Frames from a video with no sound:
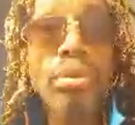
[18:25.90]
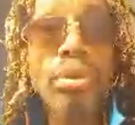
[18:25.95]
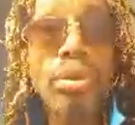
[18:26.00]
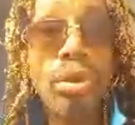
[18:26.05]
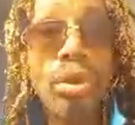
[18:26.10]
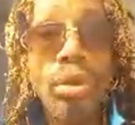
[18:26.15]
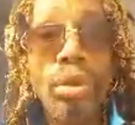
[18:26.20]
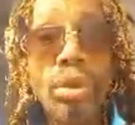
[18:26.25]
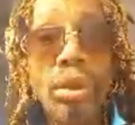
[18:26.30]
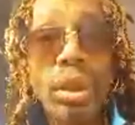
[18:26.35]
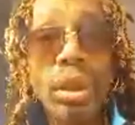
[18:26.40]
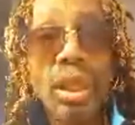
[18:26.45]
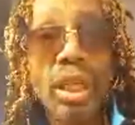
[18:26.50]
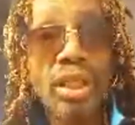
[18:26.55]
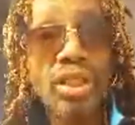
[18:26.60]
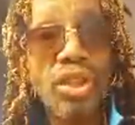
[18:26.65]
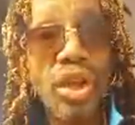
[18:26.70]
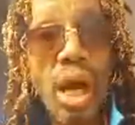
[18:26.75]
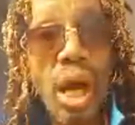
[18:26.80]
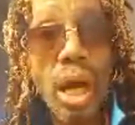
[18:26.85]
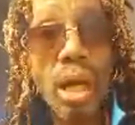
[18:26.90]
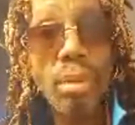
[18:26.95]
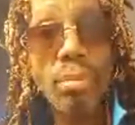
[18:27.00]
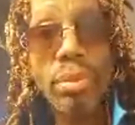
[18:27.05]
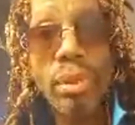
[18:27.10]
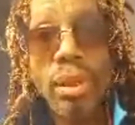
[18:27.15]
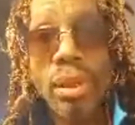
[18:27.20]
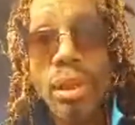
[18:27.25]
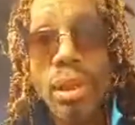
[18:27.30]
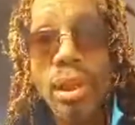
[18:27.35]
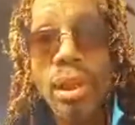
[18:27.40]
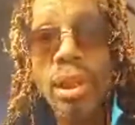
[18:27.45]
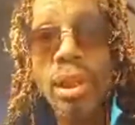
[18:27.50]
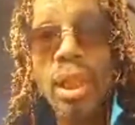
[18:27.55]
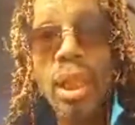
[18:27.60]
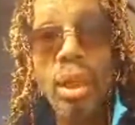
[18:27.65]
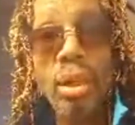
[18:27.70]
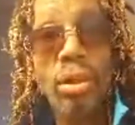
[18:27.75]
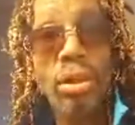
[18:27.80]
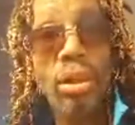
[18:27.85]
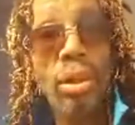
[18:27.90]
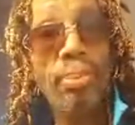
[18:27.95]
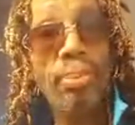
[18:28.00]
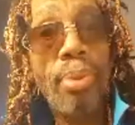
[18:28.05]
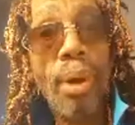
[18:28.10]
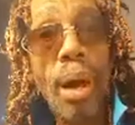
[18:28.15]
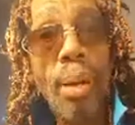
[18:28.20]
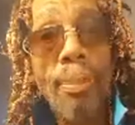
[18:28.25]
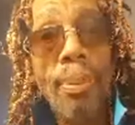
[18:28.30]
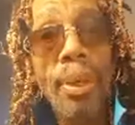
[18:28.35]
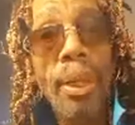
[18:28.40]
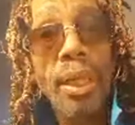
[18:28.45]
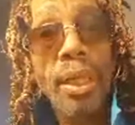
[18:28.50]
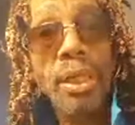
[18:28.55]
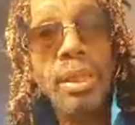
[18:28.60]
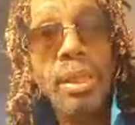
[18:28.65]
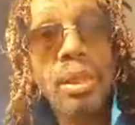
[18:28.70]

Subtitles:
to losing their jobs, losing property,